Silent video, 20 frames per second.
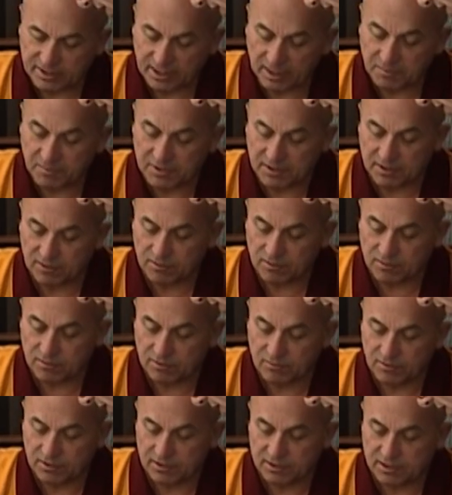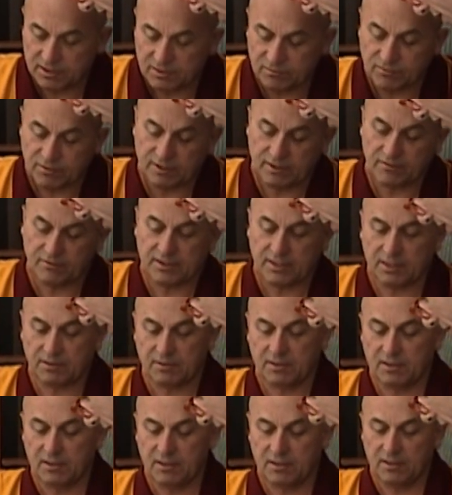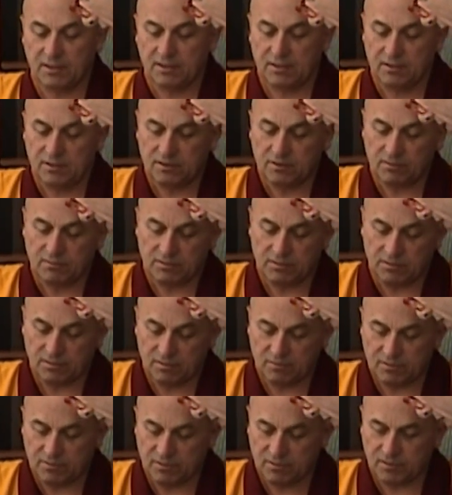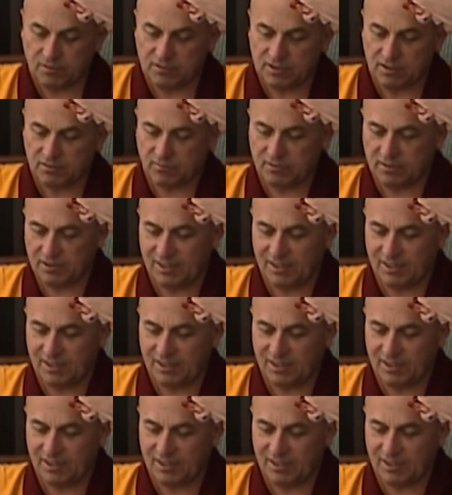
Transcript: where scientists and Buddhists would stand shoulder to